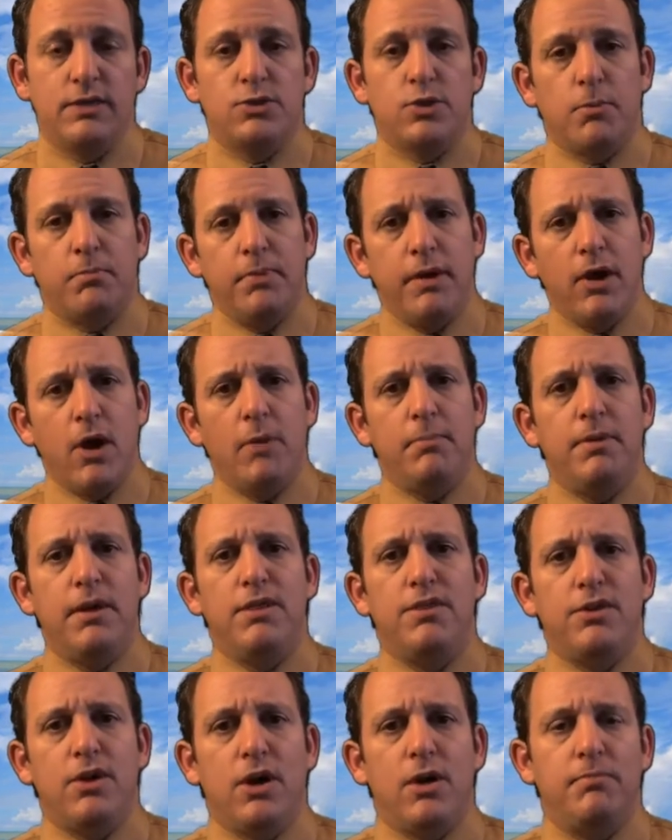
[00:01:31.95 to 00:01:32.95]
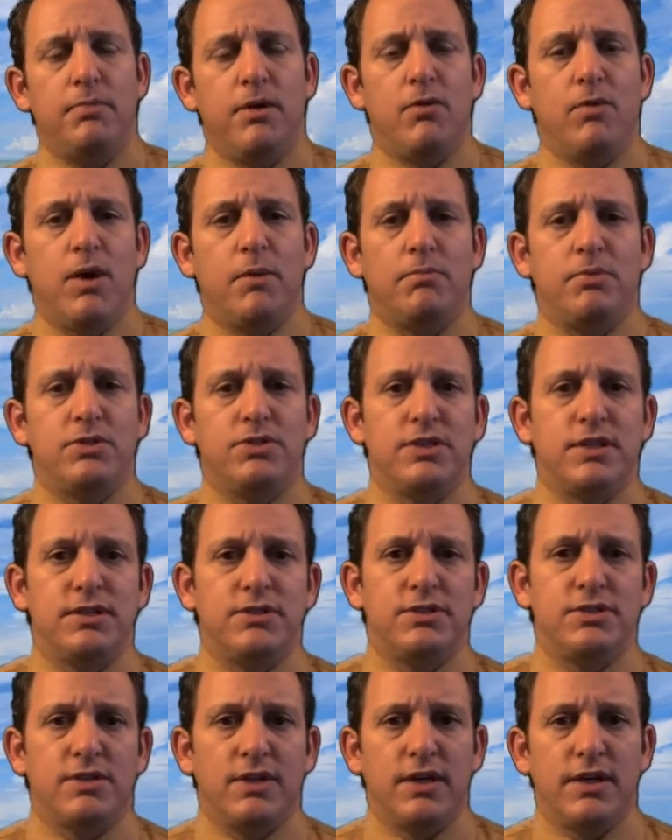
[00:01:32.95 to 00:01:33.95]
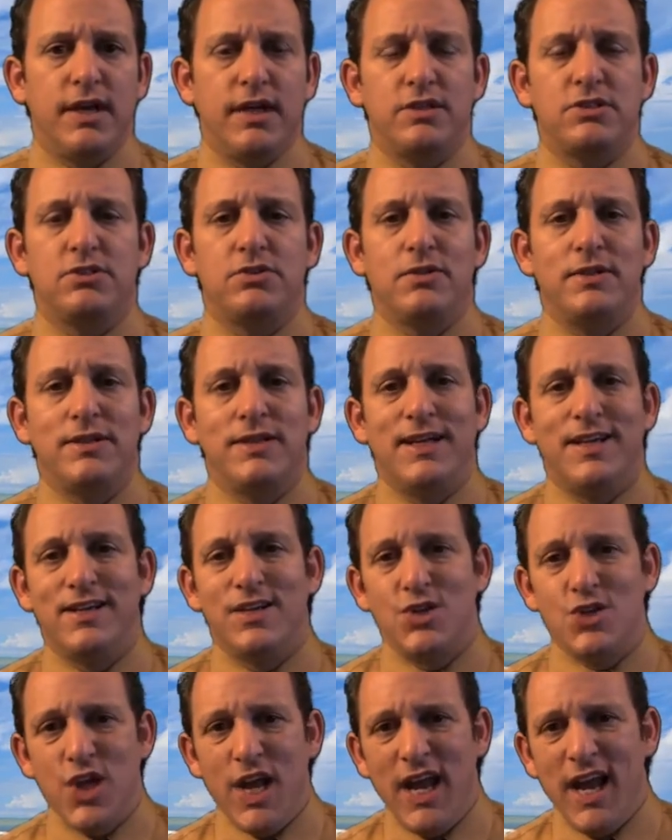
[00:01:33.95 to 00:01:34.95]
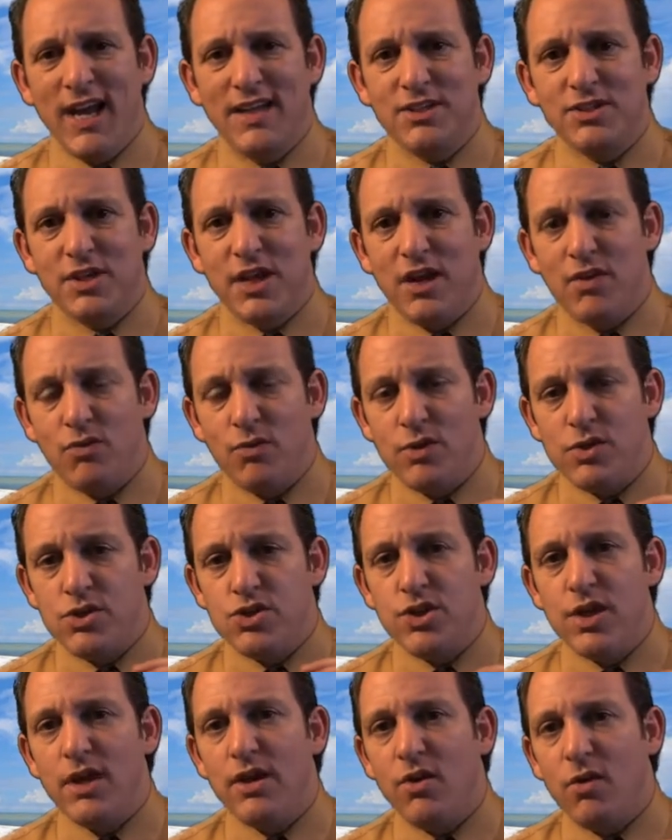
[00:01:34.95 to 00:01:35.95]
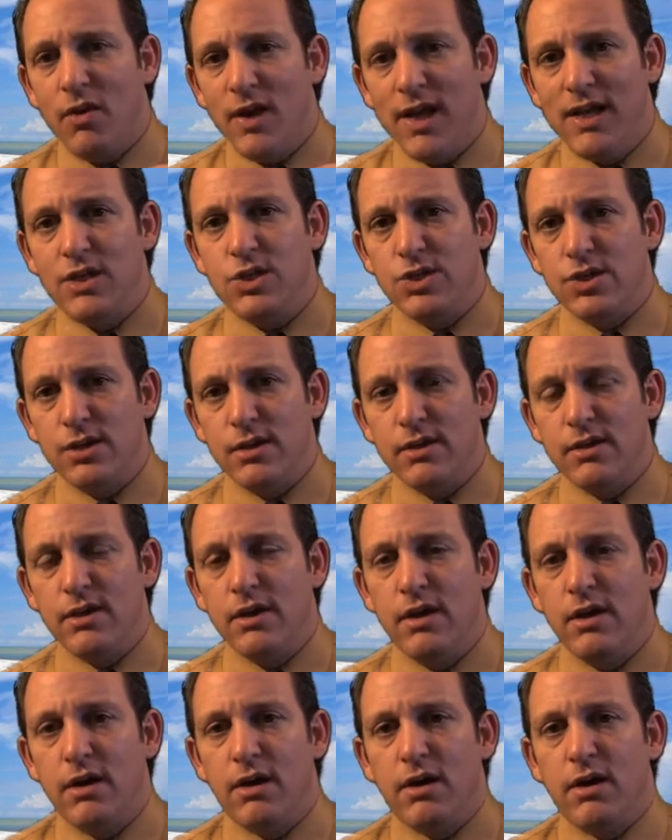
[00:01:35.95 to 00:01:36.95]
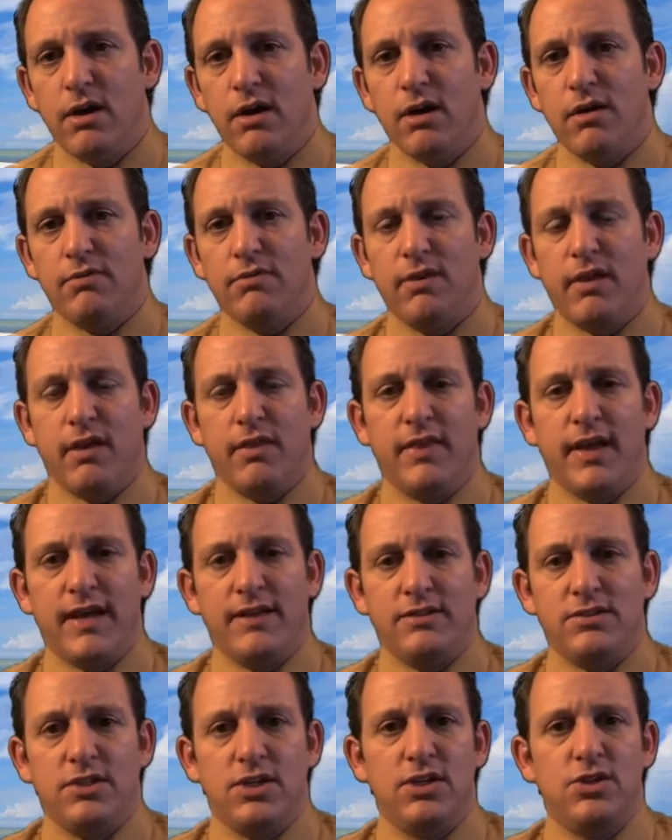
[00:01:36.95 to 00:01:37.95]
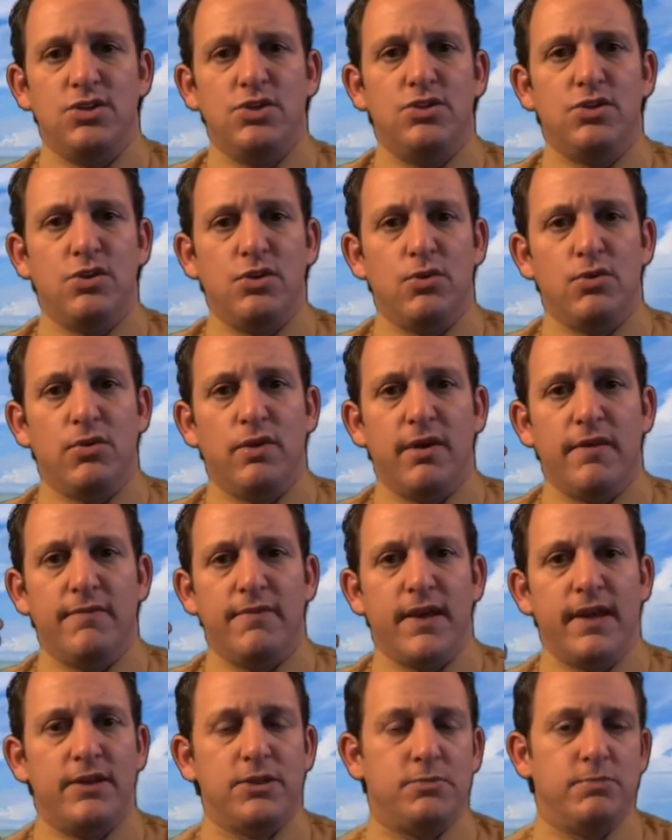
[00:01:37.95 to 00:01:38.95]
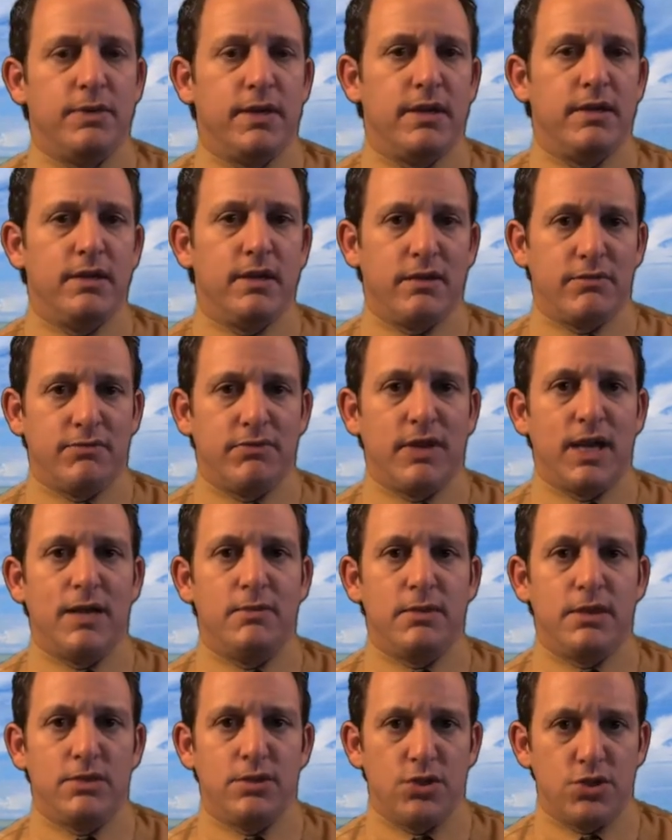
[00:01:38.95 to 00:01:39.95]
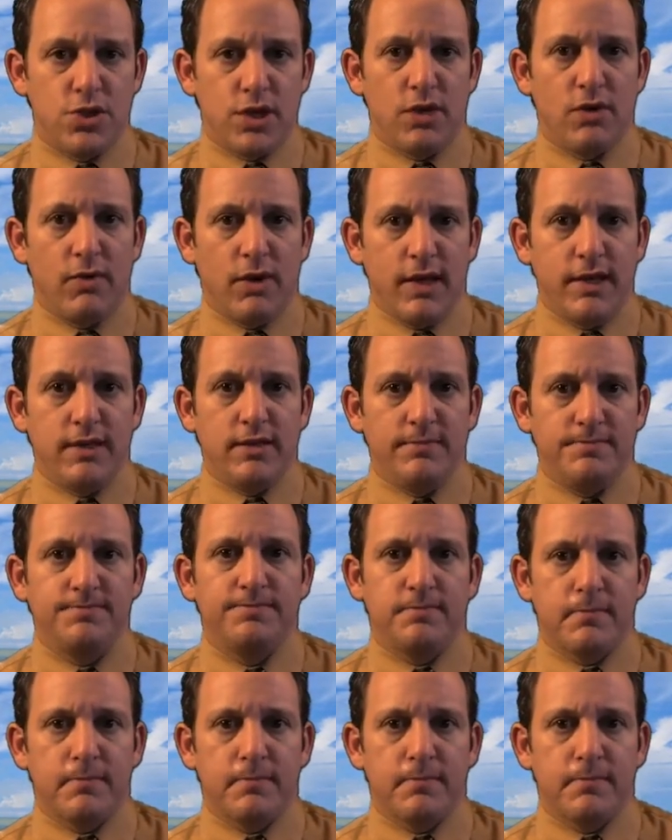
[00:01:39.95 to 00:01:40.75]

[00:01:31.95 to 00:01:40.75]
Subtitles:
So PRP therapy represents an excellent chance at regeneration of that tissue that has been inflamed and degenerated.